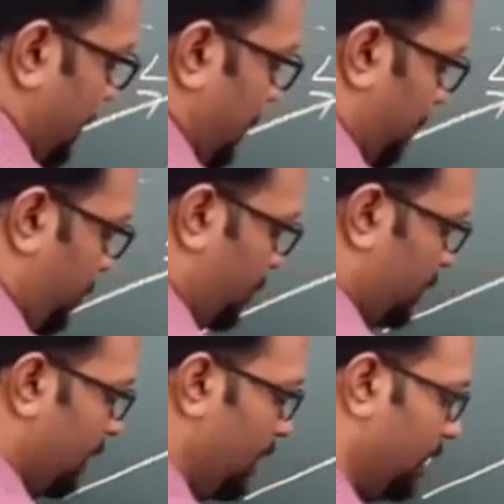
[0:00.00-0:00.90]

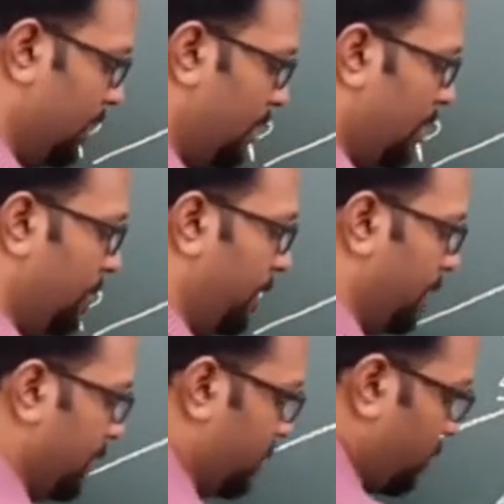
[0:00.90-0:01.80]
proportional, but
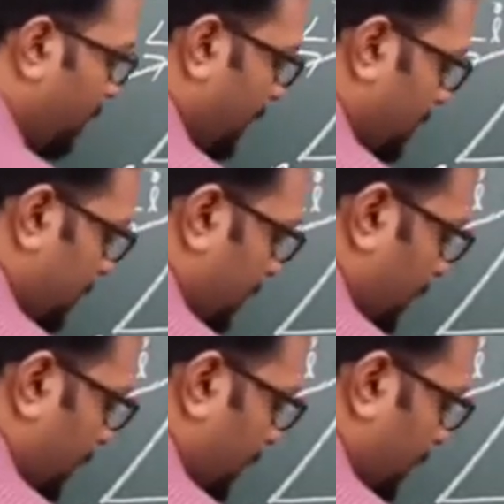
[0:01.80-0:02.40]
this one is